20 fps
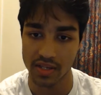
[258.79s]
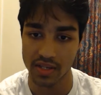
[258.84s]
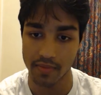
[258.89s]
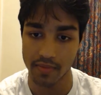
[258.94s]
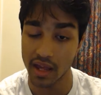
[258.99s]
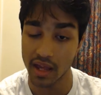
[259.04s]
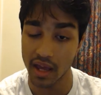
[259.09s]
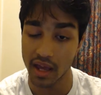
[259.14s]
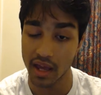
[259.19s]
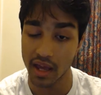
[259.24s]
And
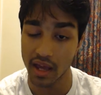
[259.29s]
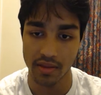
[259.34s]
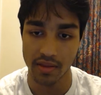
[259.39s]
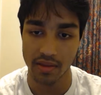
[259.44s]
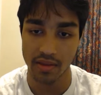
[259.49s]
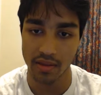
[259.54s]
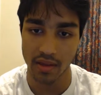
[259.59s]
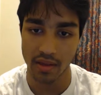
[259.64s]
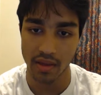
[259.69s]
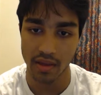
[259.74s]

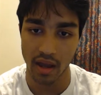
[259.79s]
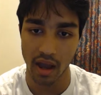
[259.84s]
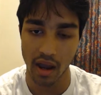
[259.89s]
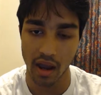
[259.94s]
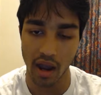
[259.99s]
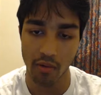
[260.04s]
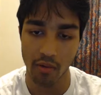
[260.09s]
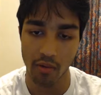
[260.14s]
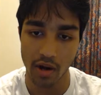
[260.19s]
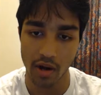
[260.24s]

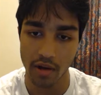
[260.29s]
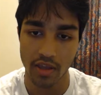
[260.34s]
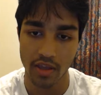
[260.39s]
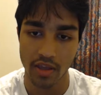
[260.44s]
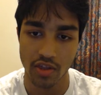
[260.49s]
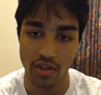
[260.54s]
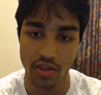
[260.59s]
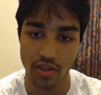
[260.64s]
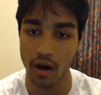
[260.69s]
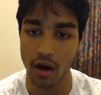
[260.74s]
I want to
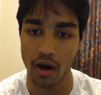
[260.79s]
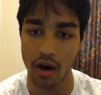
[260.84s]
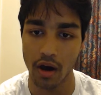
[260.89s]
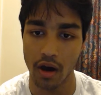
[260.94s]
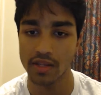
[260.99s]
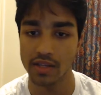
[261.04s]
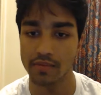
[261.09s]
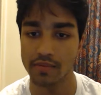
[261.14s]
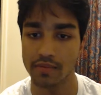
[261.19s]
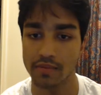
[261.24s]
mention that
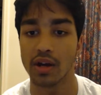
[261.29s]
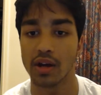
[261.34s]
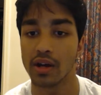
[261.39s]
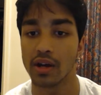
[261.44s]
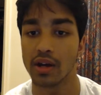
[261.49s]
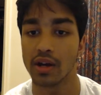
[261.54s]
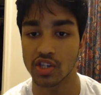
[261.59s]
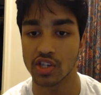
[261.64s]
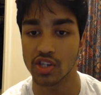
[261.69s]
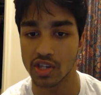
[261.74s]
autism is not an
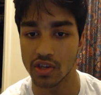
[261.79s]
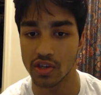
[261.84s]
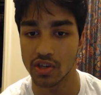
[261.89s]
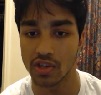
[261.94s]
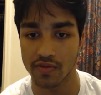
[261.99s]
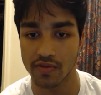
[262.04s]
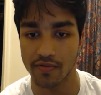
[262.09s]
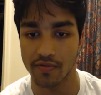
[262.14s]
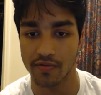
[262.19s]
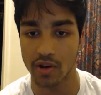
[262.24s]
excuse
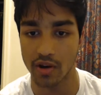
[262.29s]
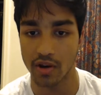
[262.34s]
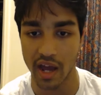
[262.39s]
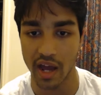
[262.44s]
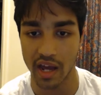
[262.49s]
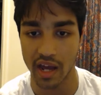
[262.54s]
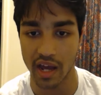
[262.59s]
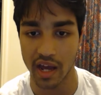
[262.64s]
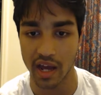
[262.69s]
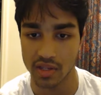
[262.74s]
for your
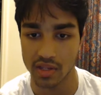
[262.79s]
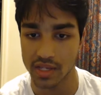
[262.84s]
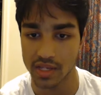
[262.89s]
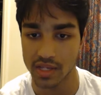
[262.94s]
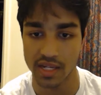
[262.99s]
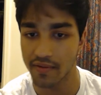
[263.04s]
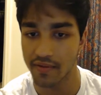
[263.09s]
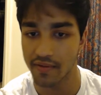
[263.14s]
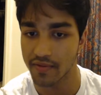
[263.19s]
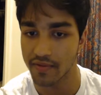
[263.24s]
actions. It
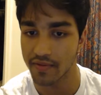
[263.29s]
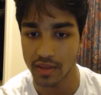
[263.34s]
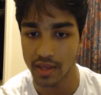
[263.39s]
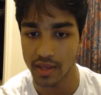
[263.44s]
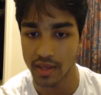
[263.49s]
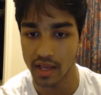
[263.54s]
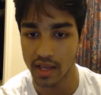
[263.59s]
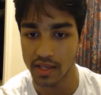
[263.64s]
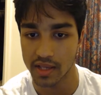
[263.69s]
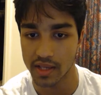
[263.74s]
definitely
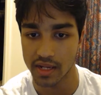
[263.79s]
isn't.